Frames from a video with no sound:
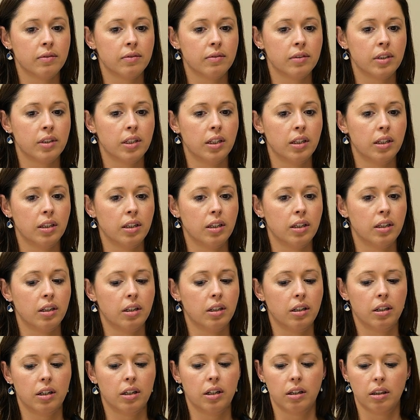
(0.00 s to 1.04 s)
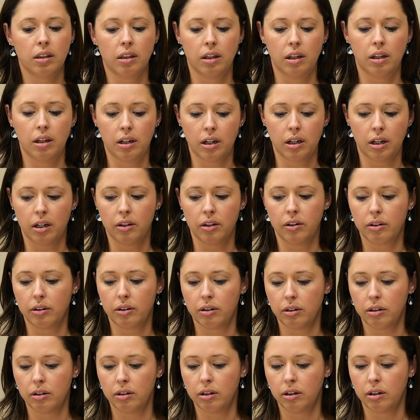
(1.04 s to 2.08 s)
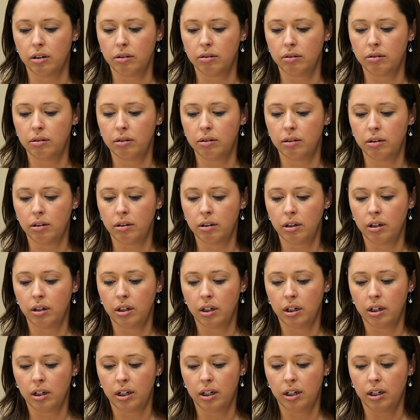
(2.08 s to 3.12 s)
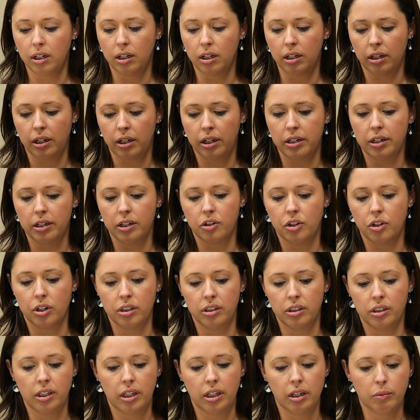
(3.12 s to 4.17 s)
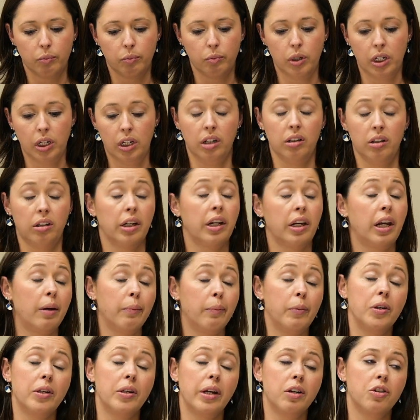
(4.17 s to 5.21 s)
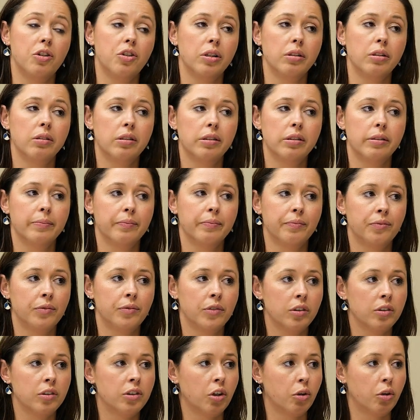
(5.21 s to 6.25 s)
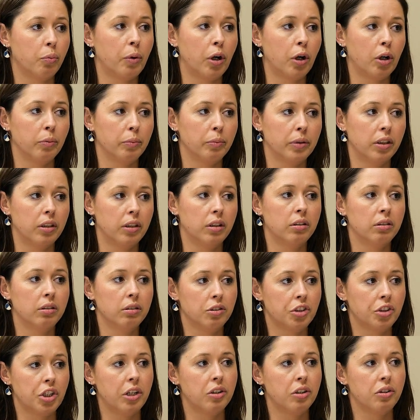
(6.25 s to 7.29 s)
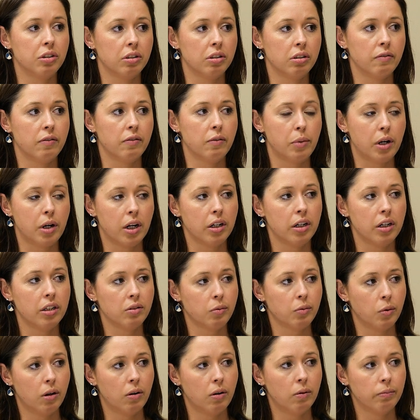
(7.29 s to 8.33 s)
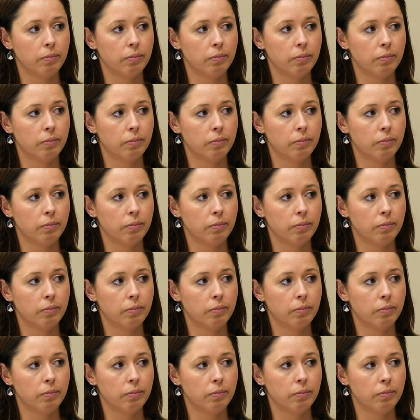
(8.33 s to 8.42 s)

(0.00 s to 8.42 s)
then the other conditions can be like amputations, so permanent changes of the body as well.